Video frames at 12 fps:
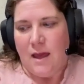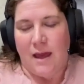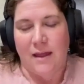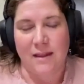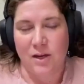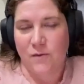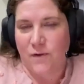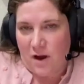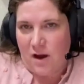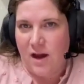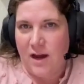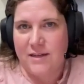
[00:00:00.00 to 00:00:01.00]
And then you've
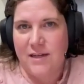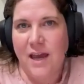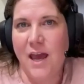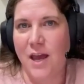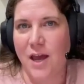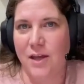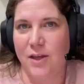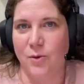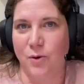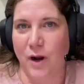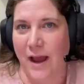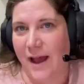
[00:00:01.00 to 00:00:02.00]
got
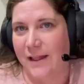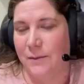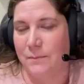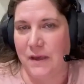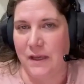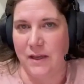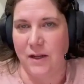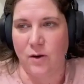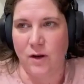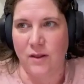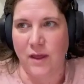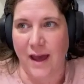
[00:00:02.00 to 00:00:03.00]
your jalapeno.
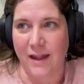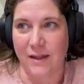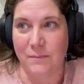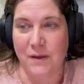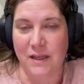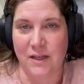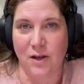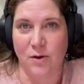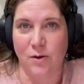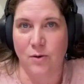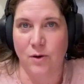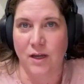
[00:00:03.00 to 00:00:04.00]
Now the
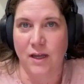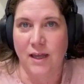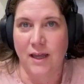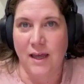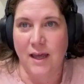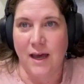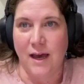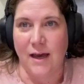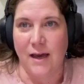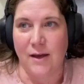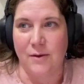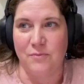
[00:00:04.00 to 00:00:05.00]
jalapeno,
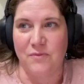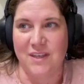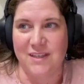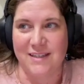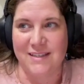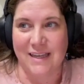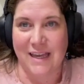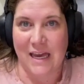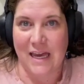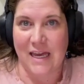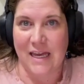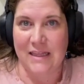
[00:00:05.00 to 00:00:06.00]
this is a
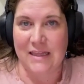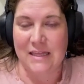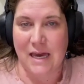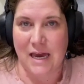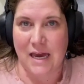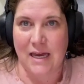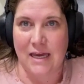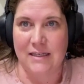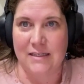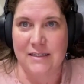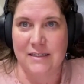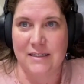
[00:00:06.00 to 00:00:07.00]
guy that
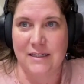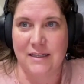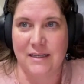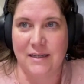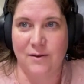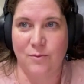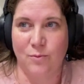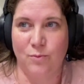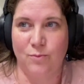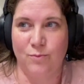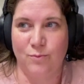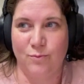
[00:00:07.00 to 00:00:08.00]

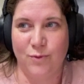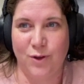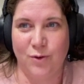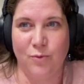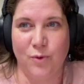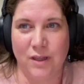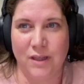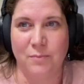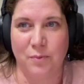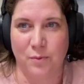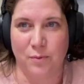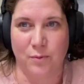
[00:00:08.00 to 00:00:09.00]
you really
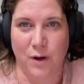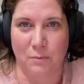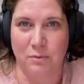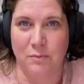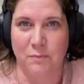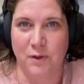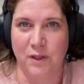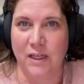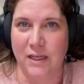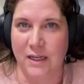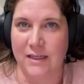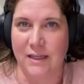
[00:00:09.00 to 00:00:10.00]
probably
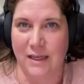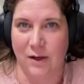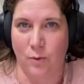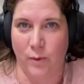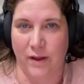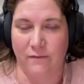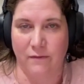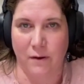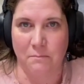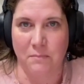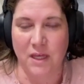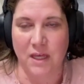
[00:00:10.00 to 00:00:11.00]
need to get away
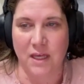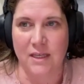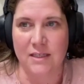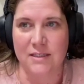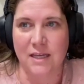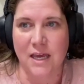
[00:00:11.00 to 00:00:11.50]
from because